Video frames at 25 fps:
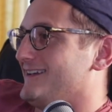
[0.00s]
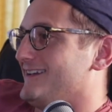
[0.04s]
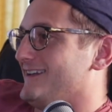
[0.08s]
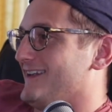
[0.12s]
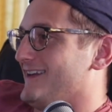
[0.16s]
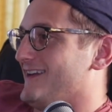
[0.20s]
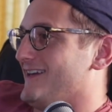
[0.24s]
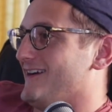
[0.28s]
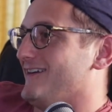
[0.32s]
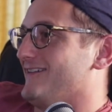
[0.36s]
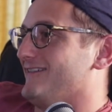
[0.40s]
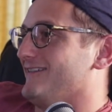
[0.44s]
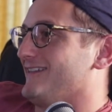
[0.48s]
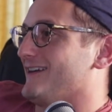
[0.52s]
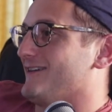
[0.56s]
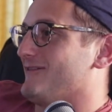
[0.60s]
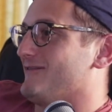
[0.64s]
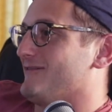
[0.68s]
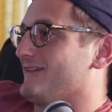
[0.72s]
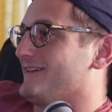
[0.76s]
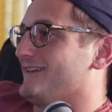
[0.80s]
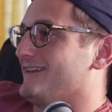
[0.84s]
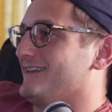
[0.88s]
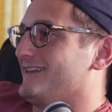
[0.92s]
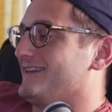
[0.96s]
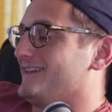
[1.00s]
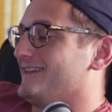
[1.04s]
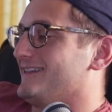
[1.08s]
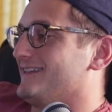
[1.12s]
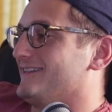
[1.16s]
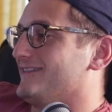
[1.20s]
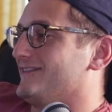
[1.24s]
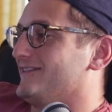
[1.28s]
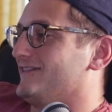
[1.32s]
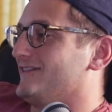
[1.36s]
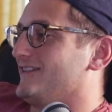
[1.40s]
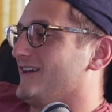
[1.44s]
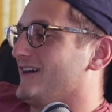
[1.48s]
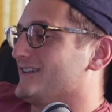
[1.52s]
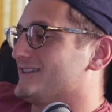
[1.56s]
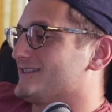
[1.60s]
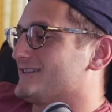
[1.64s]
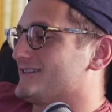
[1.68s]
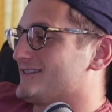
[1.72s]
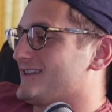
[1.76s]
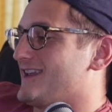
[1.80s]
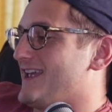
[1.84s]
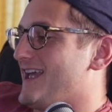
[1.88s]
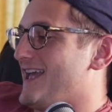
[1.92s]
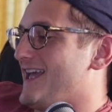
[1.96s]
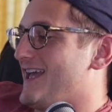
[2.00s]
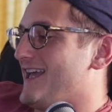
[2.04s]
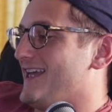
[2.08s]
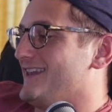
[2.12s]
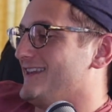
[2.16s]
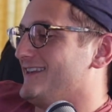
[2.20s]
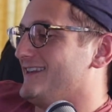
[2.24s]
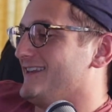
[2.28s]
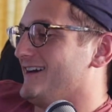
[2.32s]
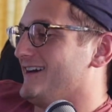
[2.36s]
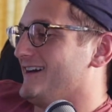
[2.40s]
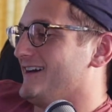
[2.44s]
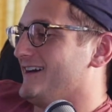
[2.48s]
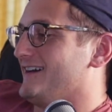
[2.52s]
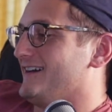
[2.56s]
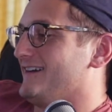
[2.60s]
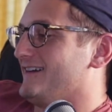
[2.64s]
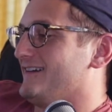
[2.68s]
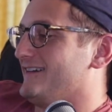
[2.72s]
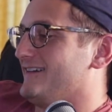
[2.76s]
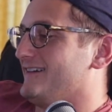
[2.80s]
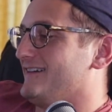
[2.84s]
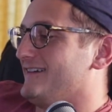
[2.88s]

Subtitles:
This is nuts. And, I